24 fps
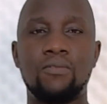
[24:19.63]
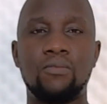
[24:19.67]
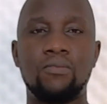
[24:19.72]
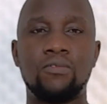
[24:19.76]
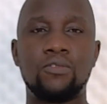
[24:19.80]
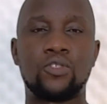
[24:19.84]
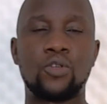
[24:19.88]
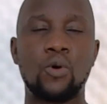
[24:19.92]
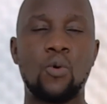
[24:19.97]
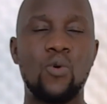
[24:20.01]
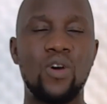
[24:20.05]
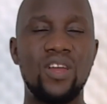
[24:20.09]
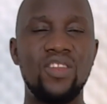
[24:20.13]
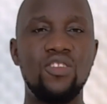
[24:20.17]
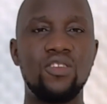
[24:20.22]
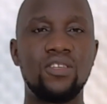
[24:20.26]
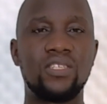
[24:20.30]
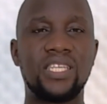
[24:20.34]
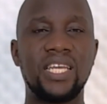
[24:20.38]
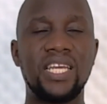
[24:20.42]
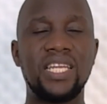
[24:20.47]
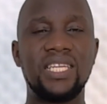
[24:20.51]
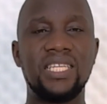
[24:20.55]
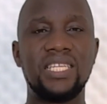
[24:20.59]
So when you
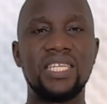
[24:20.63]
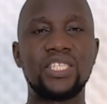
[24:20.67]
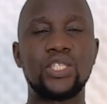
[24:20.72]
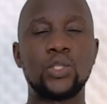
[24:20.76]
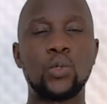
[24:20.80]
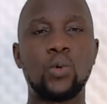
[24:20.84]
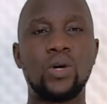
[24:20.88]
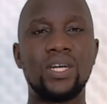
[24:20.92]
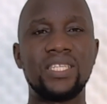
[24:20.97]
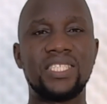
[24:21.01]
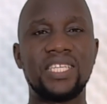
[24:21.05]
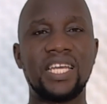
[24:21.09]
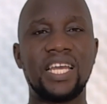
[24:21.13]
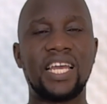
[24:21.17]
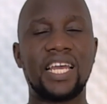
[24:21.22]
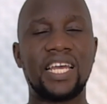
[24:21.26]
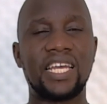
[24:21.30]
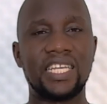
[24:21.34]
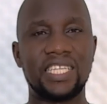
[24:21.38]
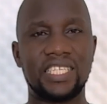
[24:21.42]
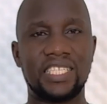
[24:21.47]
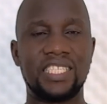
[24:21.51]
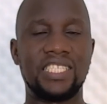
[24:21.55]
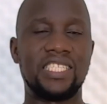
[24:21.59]
say this was a
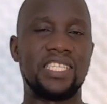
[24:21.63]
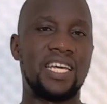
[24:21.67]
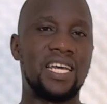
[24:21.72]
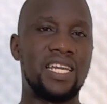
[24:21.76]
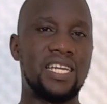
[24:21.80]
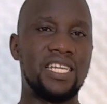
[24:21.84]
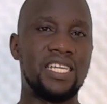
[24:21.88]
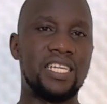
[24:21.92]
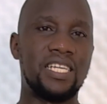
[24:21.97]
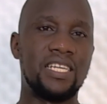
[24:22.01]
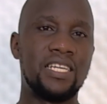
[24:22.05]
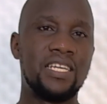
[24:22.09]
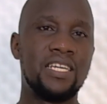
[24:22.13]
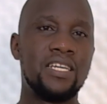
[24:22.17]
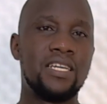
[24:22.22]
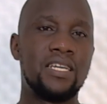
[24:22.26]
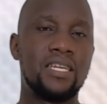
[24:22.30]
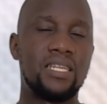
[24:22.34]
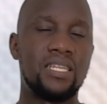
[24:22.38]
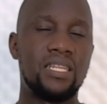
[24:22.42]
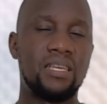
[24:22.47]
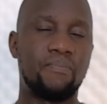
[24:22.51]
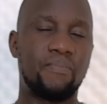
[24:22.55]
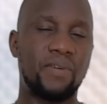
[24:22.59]
case study,
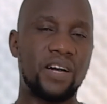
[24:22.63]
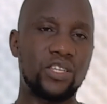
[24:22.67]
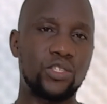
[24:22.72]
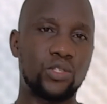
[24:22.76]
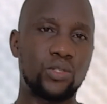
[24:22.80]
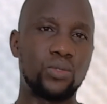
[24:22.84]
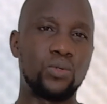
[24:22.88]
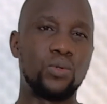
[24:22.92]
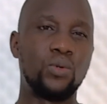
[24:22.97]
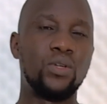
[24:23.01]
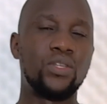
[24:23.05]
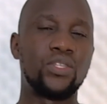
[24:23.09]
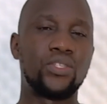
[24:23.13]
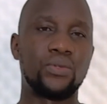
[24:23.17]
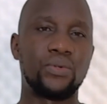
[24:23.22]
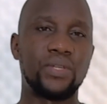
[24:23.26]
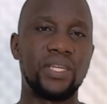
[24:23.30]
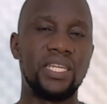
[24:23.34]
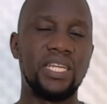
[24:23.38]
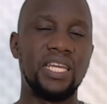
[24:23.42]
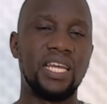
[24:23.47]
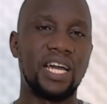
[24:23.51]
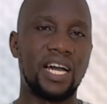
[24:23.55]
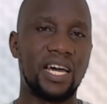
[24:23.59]
the person who is
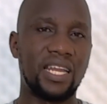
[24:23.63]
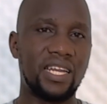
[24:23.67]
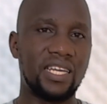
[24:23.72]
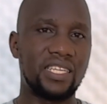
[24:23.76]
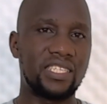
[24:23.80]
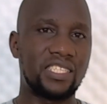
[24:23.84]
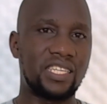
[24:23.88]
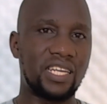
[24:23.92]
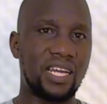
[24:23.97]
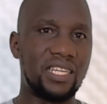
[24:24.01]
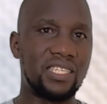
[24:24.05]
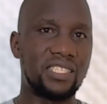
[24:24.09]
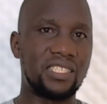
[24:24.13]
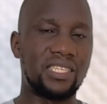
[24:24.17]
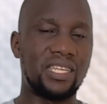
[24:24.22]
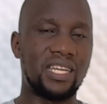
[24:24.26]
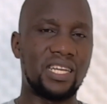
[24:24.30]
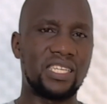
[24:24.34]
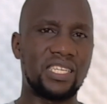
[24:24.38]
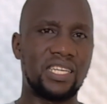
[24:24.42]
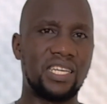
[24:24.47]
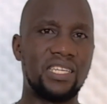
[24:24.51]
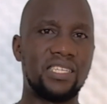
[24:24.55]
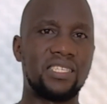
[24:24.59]
reading understands
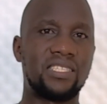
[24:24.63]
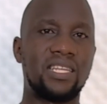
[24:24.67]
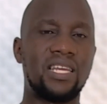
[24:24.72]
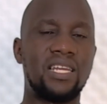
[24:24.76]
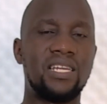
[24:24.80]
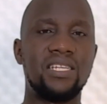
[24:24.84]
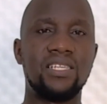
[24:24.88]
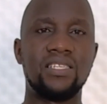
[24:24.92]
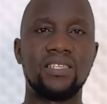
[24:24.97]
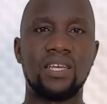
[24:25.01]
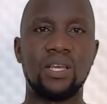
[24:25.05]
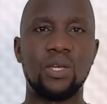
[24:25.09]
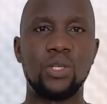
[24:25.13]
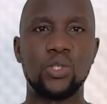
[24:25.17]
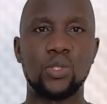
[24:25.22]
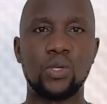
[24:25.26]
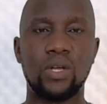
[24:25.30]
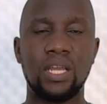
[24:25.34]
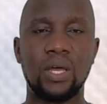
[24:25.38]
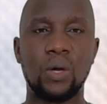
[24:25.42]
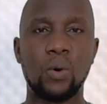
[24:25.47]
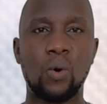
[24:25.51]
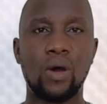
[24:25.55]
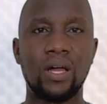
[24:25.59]
that case studies are
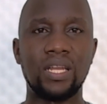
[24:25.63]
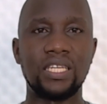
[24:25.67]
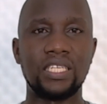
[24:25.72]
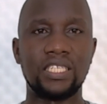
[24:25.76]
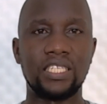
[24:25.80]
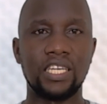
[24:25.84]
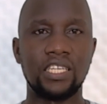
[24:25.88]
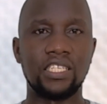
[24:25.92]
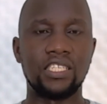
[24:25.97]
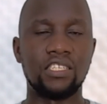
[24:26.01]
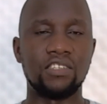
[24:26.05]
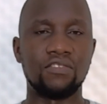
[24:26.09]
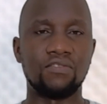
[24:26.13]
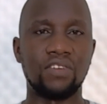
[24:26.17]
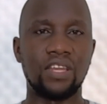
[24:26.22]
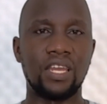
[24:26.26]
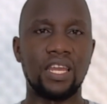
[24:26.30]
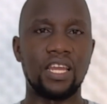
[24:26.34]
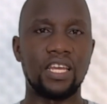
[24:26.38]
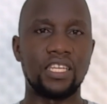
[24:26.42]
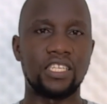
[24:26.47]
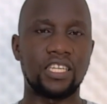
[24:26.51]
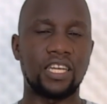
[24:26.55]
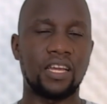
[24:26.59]
usually qualitative in
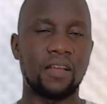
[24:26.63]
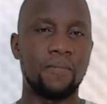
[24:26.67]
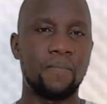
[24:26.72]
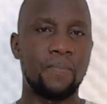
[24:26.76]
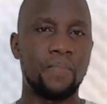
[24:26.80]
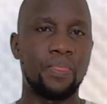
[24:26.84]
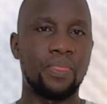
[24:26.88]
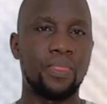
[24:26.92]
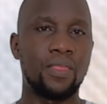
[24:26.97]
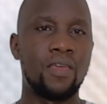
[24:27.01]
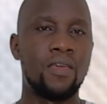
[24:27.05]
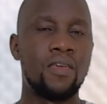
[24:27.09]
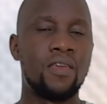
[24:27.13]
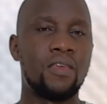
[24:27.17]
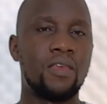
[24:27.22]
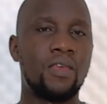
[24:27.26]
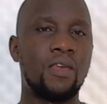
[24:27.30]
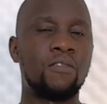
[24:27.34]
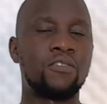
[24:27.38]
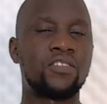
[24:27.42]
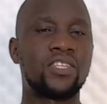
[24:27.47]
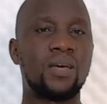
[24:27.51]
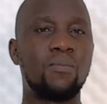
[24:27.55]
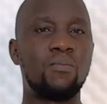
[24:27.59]
nature.
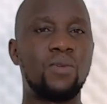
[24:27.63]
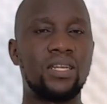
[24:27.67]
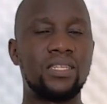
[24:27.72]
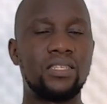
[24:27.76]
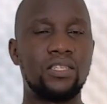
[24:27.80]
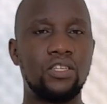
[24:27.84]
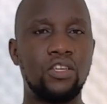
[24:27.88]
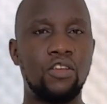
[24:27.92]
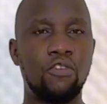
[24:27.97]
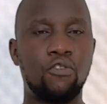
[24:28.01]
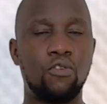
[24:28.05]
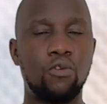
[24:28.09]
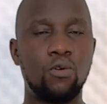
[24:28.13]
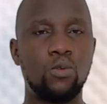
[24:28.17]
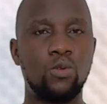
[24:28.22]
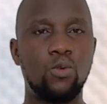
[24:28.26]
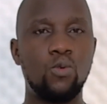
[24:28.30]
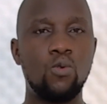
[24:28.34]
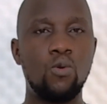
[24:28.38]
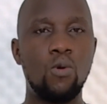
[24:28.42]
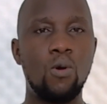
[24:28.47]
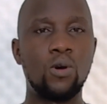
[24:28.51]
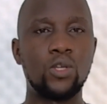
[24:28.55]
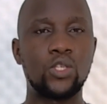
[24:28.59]
If
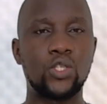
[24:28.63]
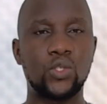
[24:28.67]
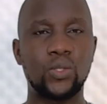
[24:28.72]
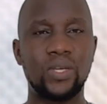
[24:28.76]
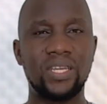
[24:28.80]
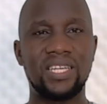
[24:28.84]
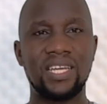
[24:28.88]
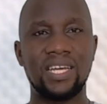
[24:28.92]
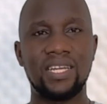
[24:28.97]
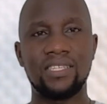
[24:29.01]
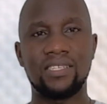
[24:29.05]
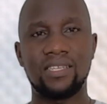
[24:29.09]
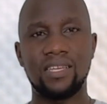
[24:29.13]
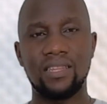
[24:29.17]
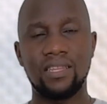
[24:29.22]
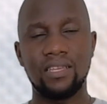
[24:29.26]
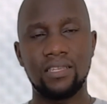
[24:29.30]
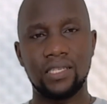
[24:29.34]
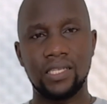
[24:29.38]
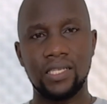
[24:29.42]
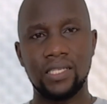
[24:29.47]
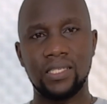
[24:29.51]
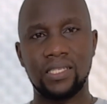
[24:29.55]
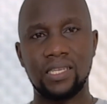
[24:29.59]
you go straight and say
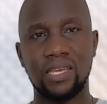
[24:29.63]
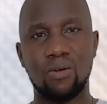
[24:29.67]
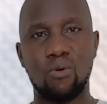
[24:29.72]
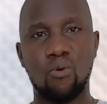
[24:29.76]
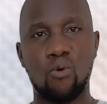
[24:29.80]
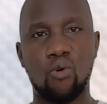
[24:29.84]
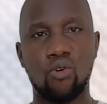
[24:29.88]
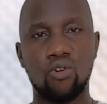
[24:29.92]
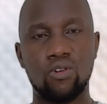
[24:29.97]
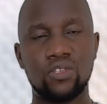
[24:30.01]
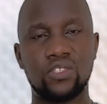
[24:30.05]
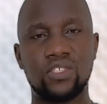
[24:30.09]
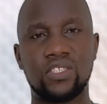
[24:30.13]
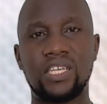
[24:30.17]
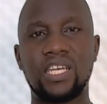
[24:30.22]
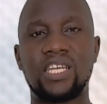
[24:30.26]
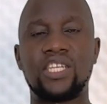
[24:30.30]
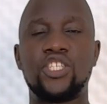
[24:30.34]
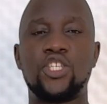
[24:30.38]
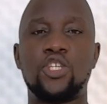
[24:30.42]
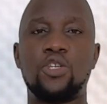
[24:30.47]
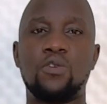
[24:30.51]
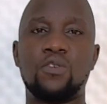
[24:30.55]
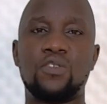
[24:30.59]
this is a
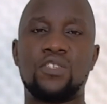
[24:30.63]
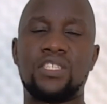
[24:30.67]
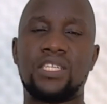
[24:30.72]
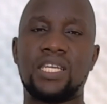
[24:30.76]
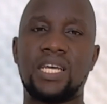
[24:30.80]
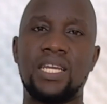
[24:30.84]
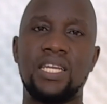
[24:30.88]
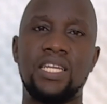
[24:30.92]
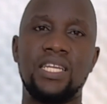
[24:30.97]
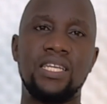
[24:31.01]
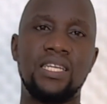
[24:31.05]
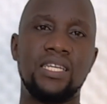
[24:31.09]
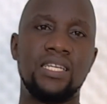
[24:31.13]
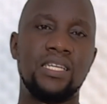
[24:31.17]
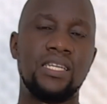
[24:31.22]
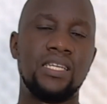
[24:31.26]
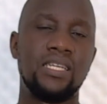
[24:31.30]
cross-sectional study,